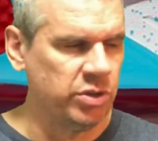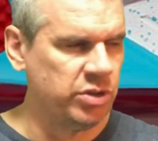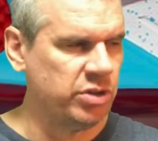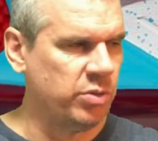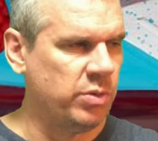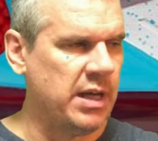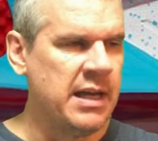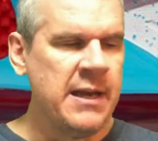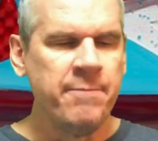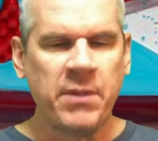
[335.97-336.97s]
So
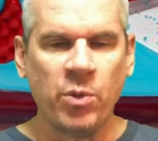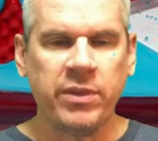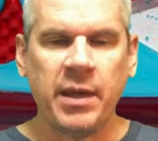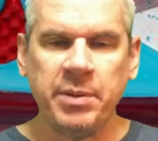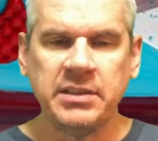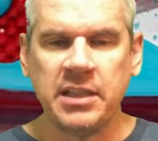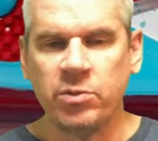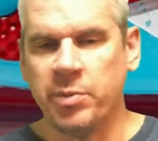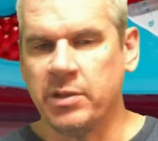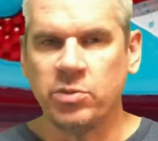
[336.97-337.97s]
now with that being said,
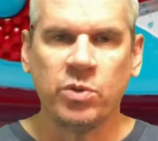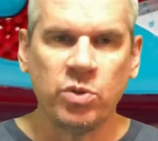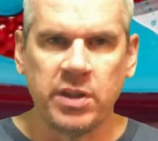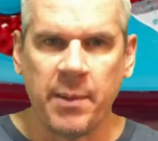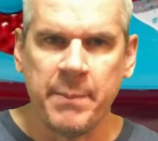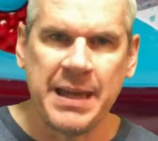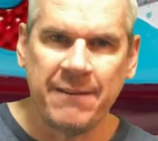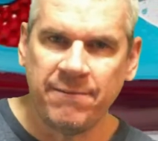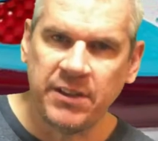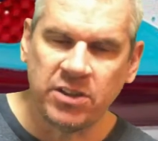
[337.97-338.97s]
we might as well go to that
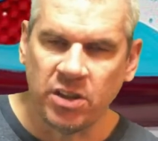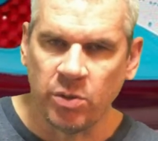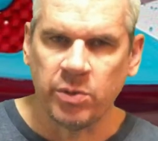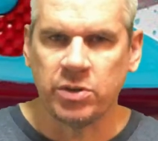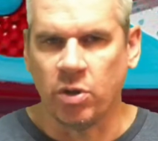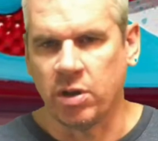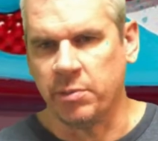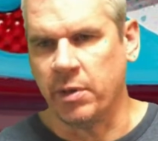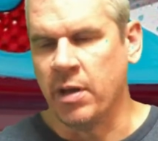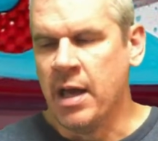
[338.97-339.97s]
main feature that we were talking
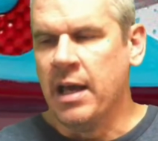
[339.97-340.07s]
about.